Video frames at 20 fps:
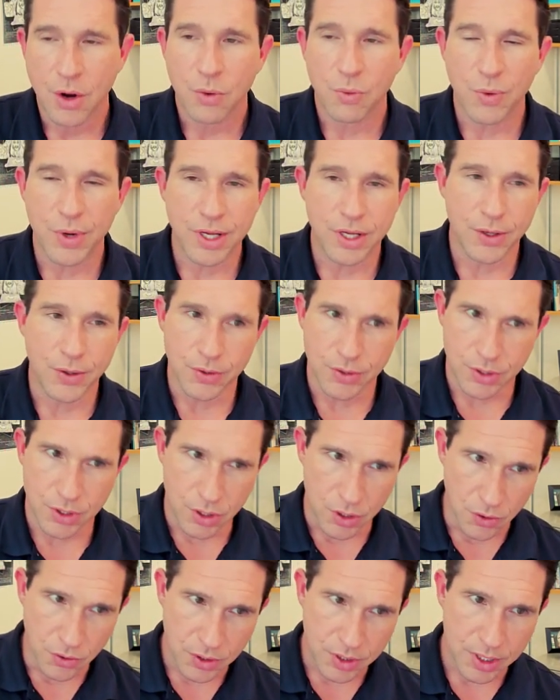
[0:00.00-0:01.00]
We use
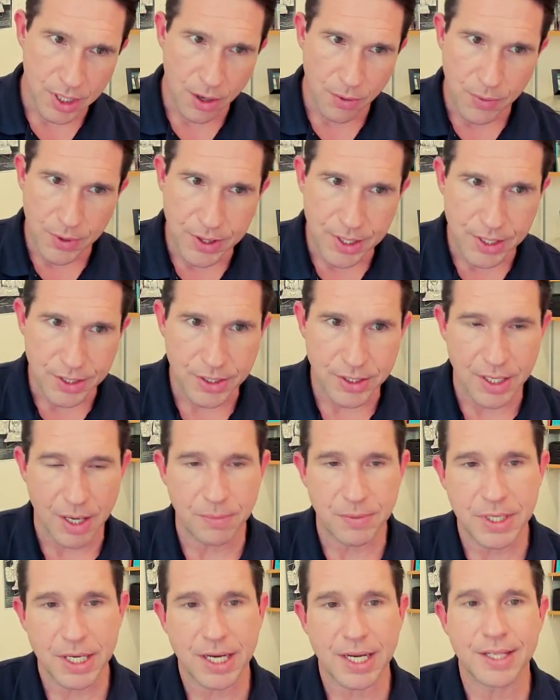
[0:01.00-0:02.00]
gusta when the
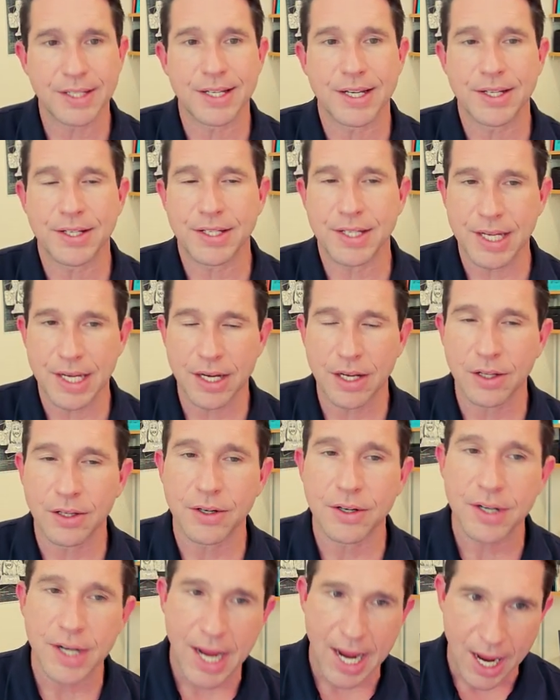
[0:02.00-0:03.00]
subject is a
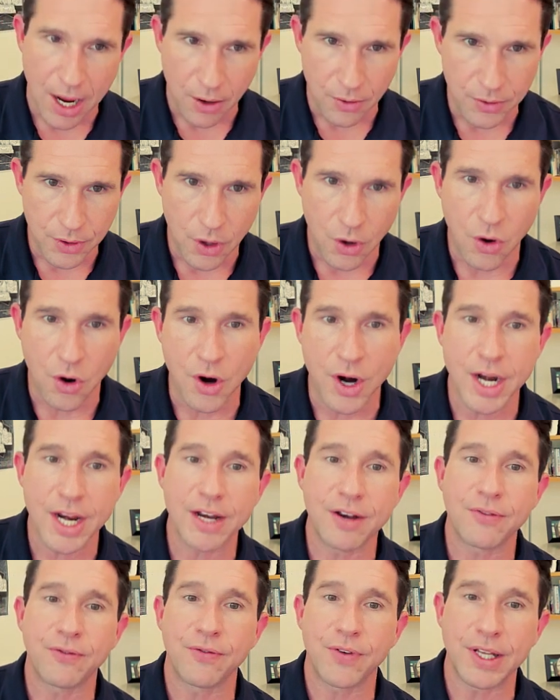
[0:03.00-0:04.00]
singular noun or an
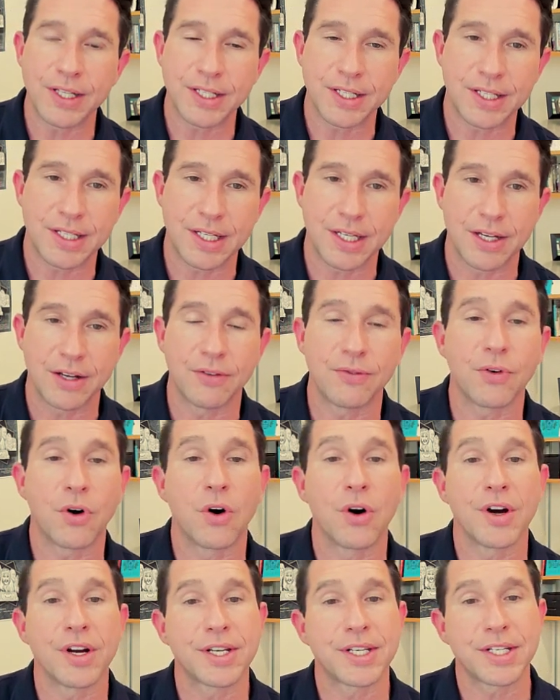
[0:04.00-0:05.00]
infinitive
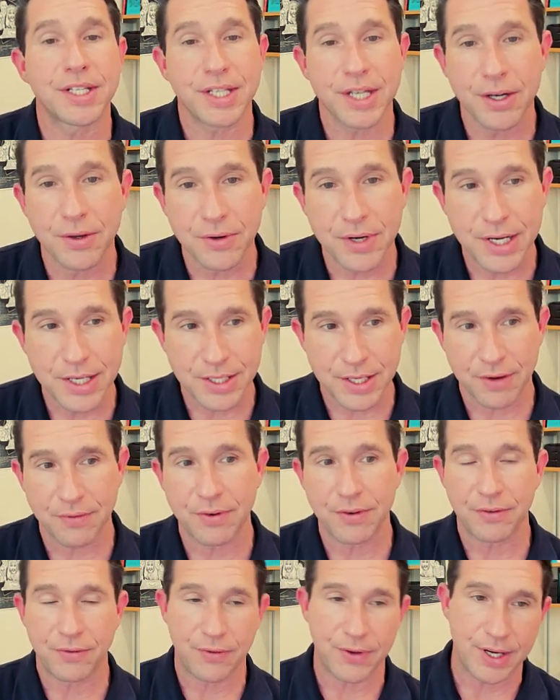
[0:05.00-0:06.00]
or a series of
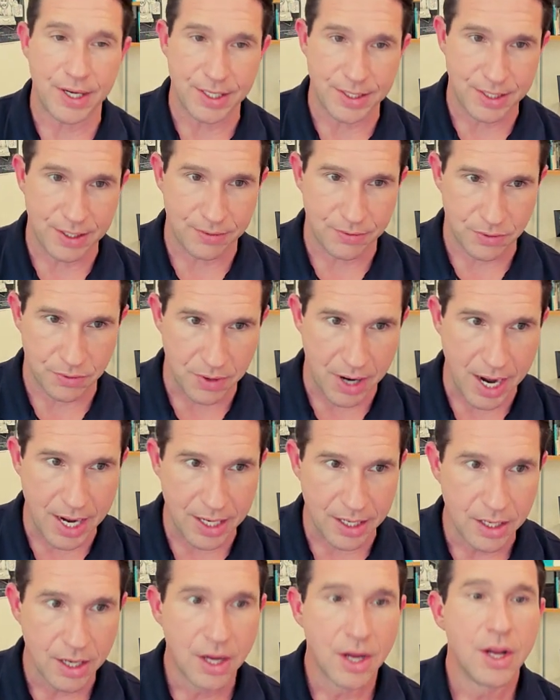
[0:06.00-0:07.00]
infinitives,
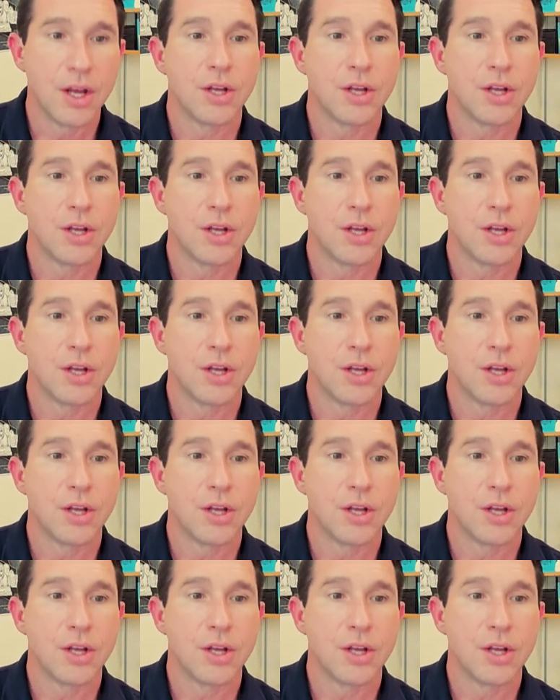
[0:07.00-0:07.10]
right?